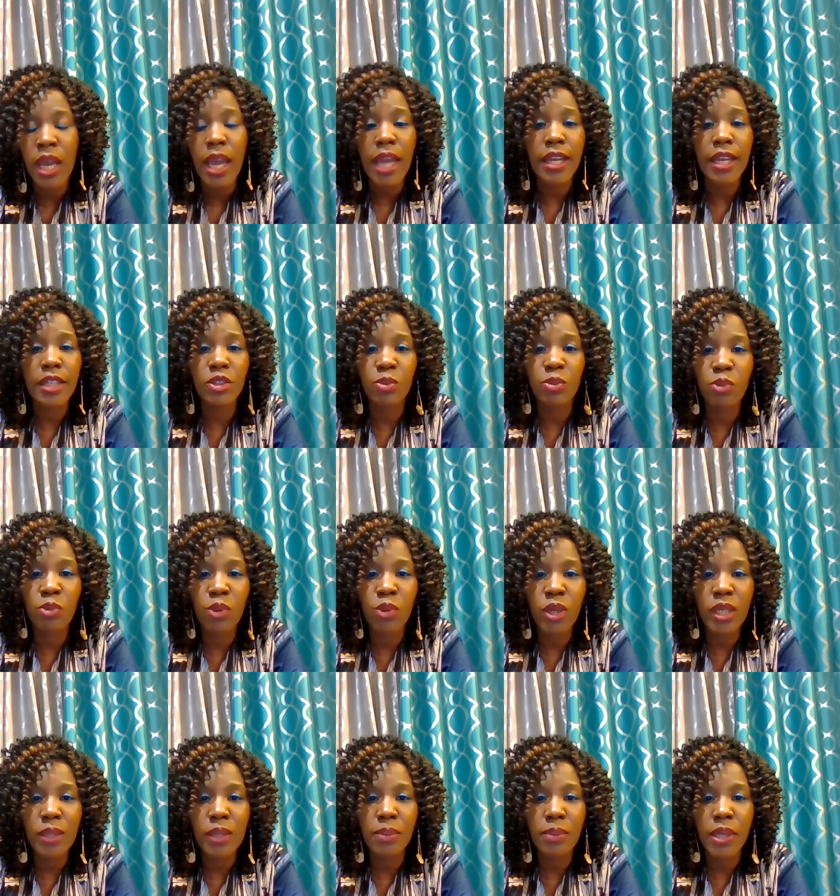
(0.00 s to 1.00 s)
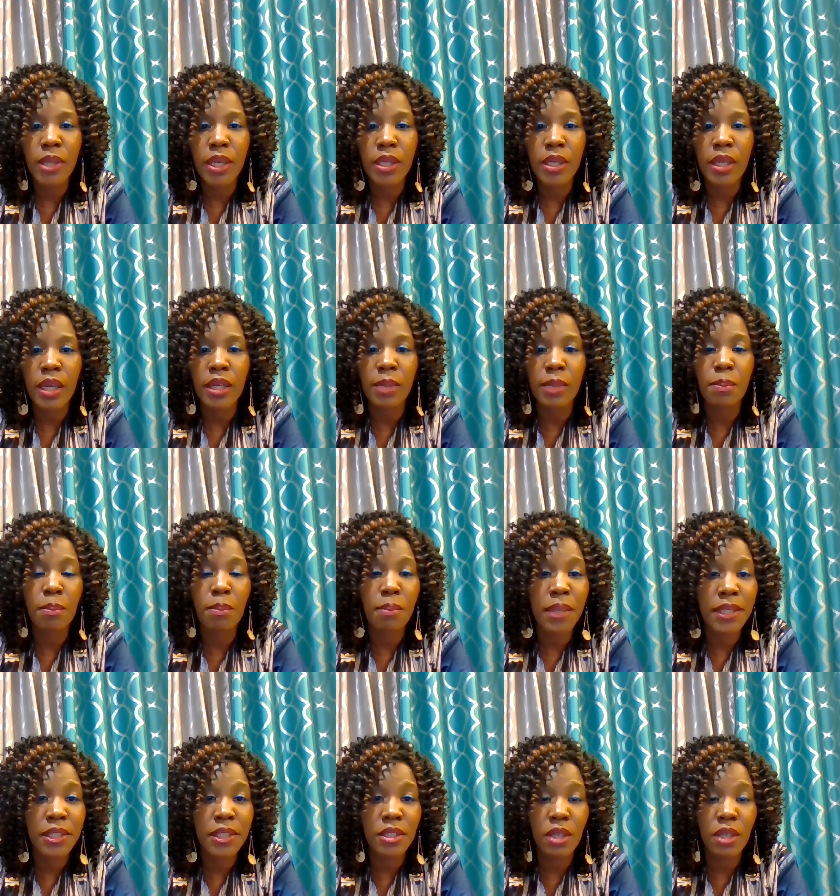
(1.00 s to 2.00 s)
and has really been an
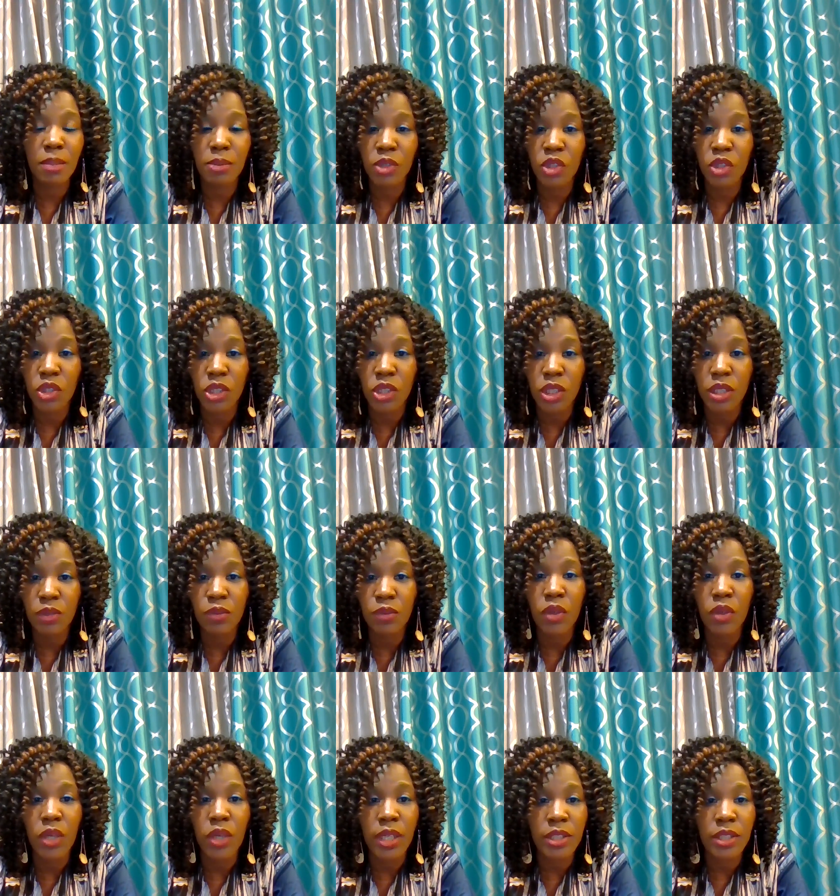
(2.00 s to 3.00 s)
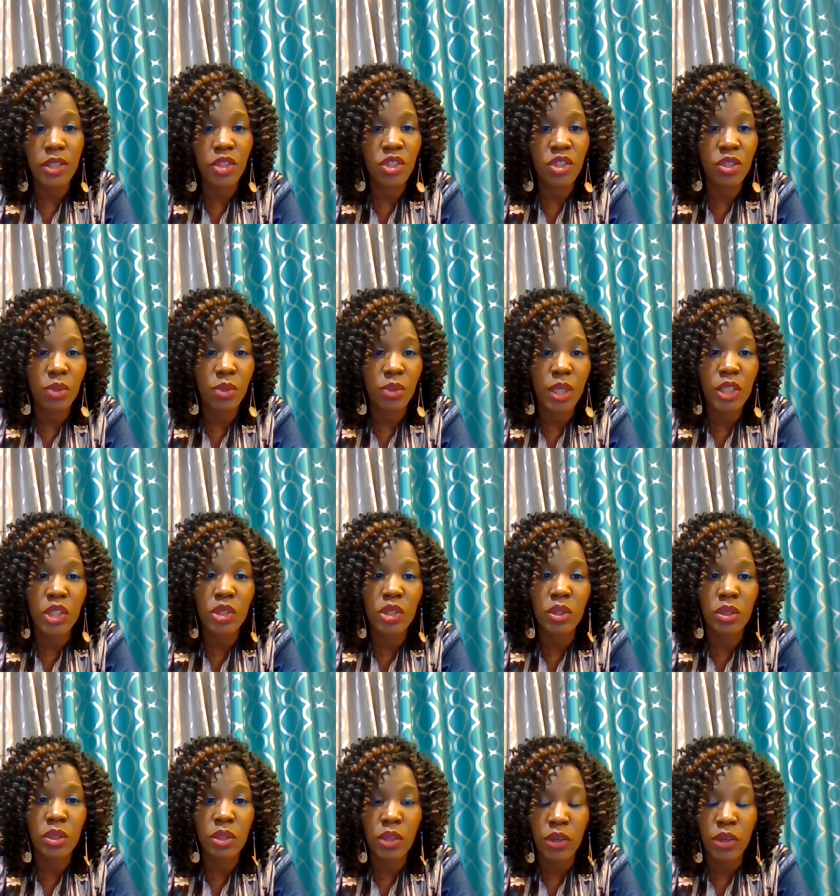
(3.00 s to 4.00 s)
immense opportunity for intergenerational